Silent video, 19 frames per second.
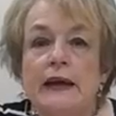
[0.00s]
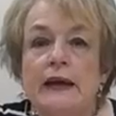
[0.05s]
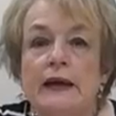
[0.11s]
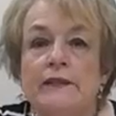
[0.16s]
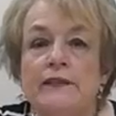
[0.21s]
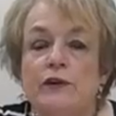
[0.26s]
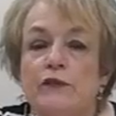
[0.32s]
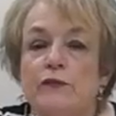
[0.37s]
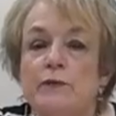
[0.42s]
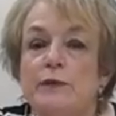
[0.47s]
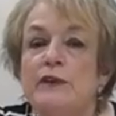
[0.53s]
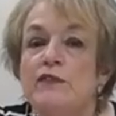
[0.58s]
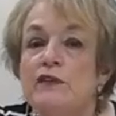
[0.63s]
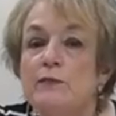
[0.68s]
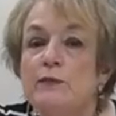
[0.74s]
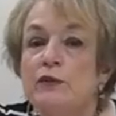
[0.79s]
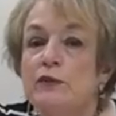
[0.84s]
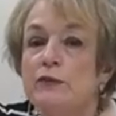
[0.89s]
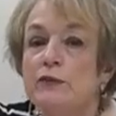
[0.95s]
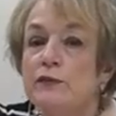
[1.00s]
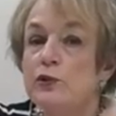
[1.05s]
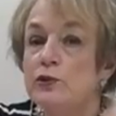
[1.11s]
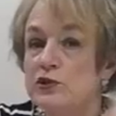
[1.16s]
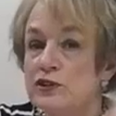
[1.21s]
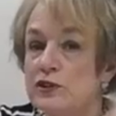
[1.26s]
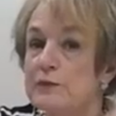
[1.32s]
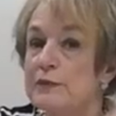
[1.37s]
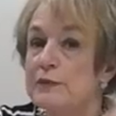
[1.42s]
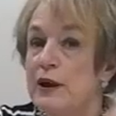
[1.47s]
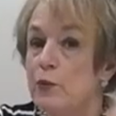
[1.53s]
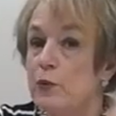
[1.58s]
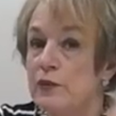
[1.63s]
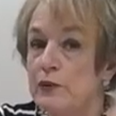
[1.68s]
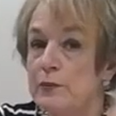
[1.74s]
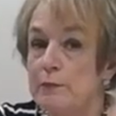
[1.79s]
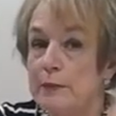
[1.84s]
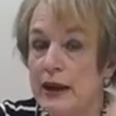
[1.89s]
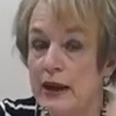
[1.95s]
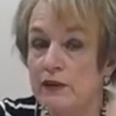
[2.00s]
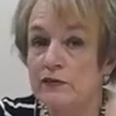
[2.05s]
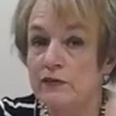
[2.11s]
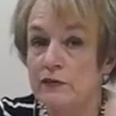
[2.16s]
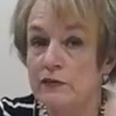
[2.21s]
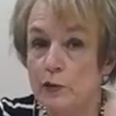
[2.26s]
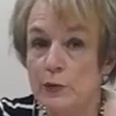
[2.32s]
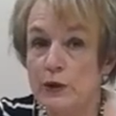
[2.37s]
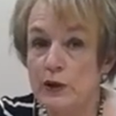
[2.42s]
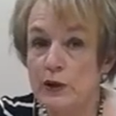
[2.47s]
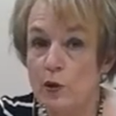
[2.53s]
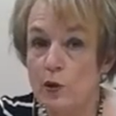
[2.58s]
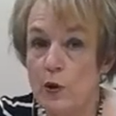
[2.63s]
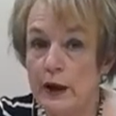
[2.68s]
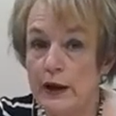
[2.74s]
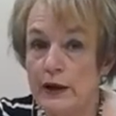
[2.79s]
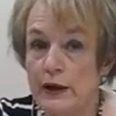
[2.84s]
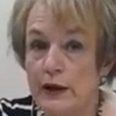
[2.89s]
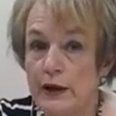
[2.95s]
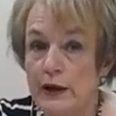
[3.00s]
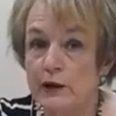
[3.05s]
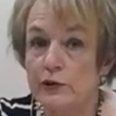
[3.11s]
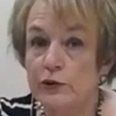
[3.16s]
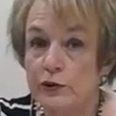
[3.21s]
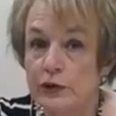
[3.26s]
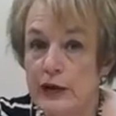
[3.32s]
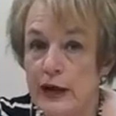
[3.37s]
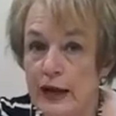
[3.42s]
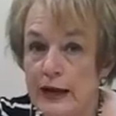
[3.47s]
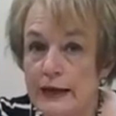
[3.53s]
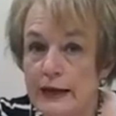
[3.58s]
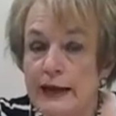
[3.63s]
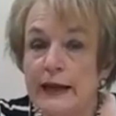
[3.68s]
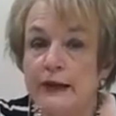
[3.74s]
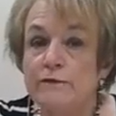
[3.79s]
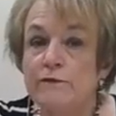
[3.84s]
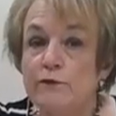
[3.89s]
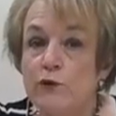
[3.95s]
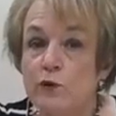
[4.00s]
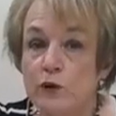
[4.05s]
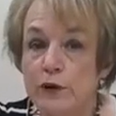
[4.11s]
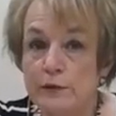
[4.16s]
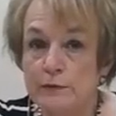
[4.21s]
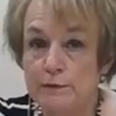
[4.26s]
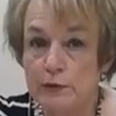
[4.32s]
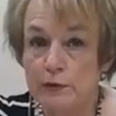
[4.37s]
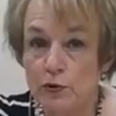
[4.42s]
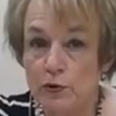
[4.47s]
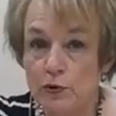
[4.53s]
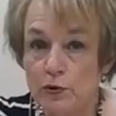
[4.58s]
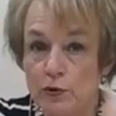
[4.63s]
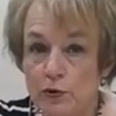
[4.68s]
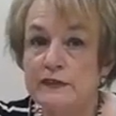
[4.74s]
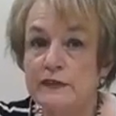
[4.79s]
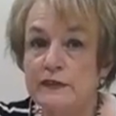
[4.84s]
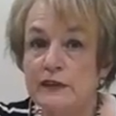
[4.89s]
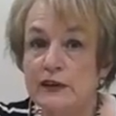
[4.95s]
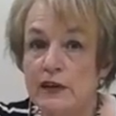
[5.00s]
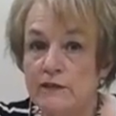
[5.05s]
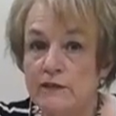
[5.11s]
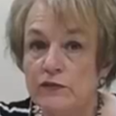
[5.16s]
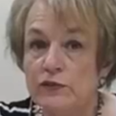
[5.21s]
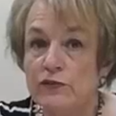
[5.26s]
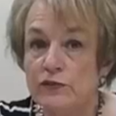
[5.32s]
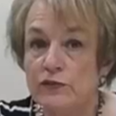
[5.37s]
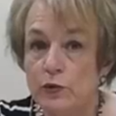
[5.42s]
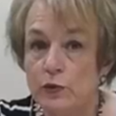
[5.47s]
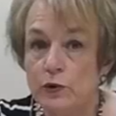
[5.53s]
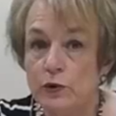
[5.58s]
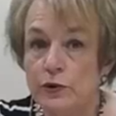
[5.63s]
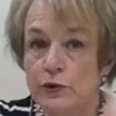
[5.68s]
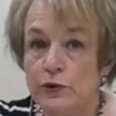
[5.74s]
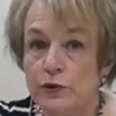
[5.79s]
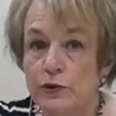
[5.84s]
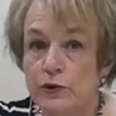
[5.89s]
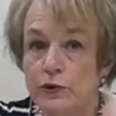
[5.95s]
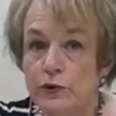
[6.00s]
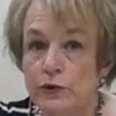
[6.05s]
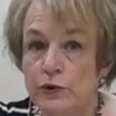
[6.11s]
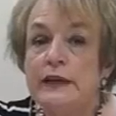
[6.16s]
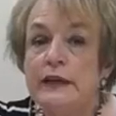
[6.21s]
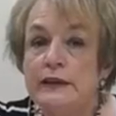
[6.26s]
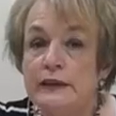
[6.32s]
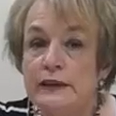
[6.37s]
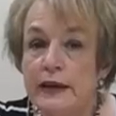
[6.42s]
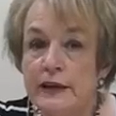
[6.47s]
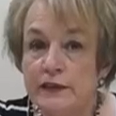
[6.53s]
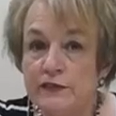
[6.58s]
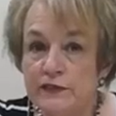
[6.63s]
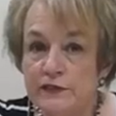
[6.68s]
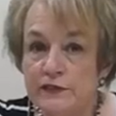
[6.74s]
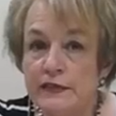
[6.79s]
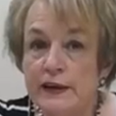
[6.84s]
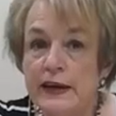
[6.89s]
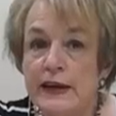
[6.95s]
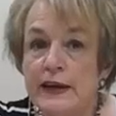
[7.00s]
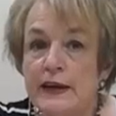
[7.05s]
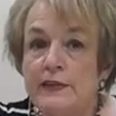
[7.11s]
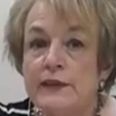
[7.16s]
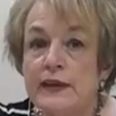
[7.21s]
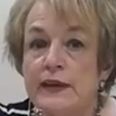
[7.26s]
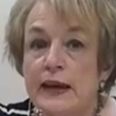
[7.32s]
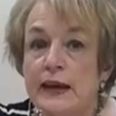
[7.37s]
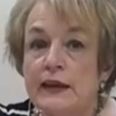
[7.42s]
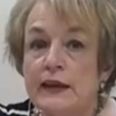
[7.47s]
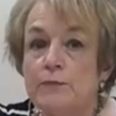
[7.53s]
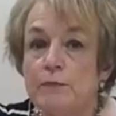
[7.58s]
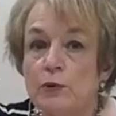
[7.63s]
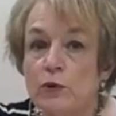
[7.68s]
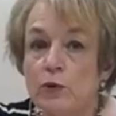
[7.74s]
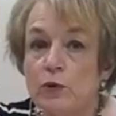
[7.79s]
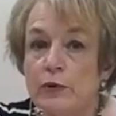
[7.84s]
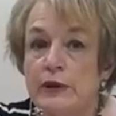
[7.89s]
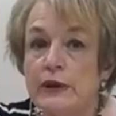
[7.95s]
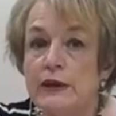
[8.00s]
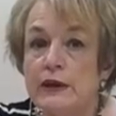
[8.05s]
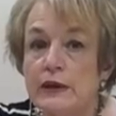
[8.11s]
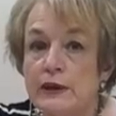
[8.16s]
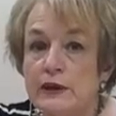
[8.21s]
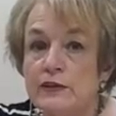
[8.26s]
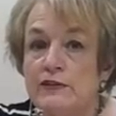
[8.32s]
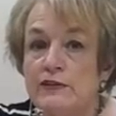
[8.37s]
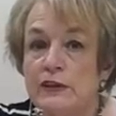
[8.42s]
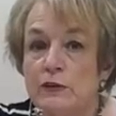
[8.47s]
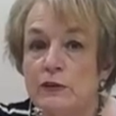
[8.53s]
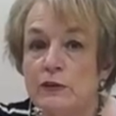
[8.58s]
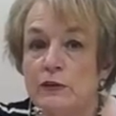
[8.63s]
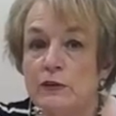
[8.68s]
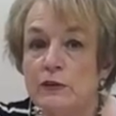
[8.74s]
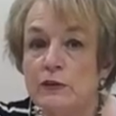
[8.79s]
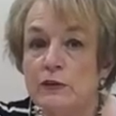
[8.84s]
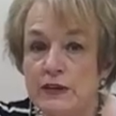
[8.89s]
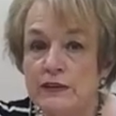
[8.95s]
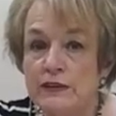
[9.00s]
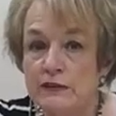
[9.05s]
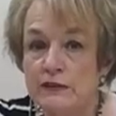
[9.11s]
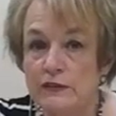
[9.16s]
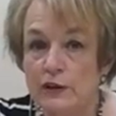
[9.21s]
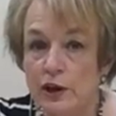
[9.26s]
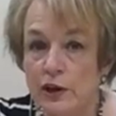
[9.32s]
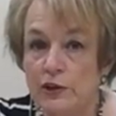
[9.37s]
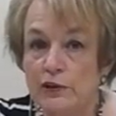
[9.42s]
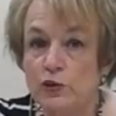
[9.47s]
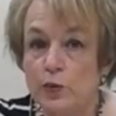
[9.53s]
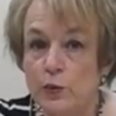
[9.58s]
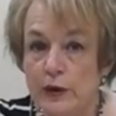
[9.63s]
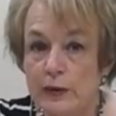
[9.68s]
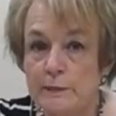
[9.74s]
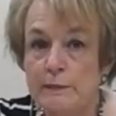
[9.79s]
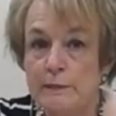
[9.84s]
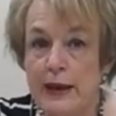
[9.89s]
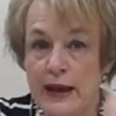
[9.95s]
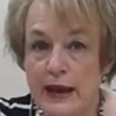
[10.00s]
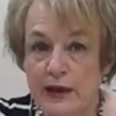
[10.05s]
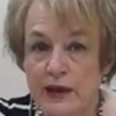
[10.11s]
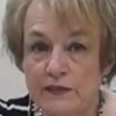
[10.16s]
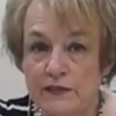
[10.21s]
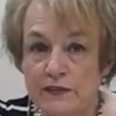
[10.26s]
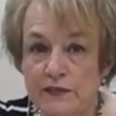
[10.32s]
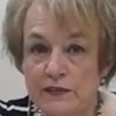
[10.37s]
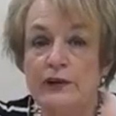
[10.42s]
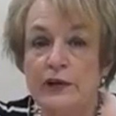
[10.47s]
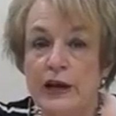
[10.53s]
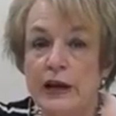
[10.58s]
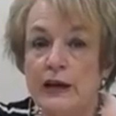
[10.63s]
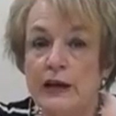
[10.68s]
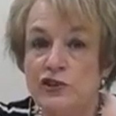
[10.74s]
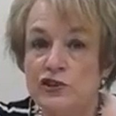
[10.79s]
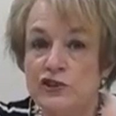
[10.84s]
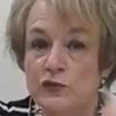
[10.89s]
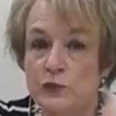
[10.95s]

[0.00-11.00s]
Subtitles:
there's been some confusion about whether masks are required or not. And for employees, the governor's order does say that employees in workplaces are to wear masks. They are not just